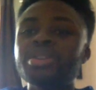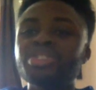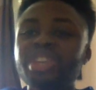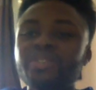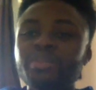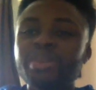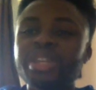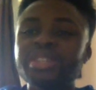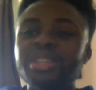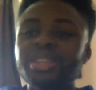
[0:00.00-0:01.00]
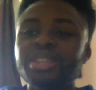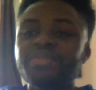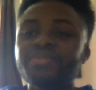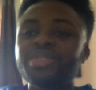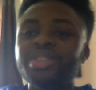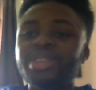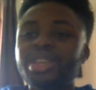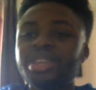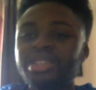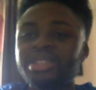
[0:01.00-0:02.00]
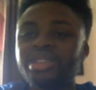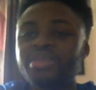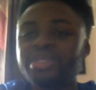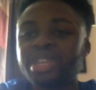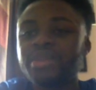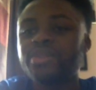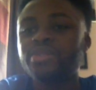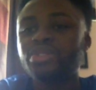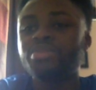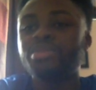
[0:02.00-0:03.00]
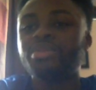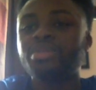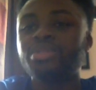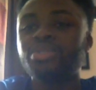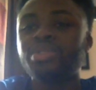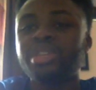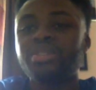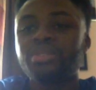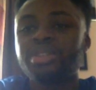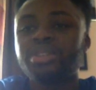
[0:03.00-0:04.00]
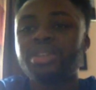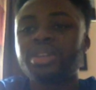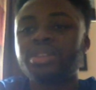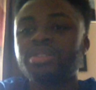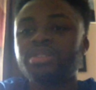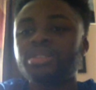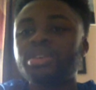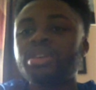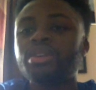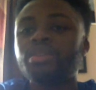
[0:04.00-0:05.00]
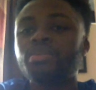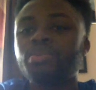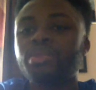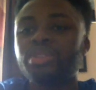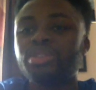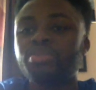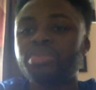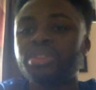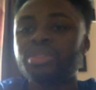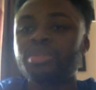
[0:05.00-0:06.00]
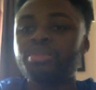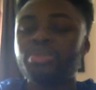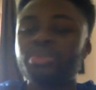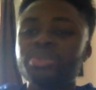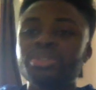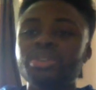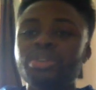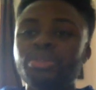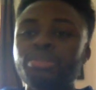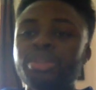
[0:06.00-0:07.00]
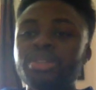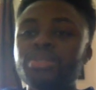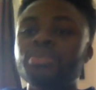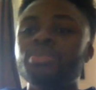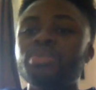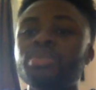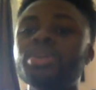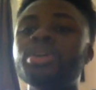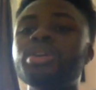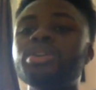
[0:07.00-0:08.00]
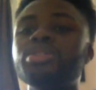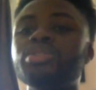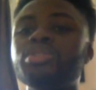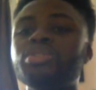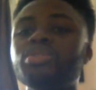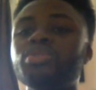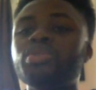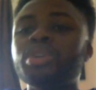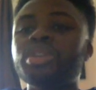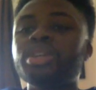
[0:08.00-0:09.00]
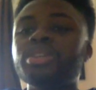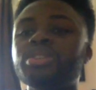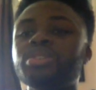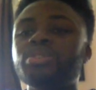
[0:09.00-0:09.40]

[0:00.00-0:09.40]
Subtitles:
change formation, and it's going to be time consuming because you only get 30 seconds when you press and pause. So make sure you organize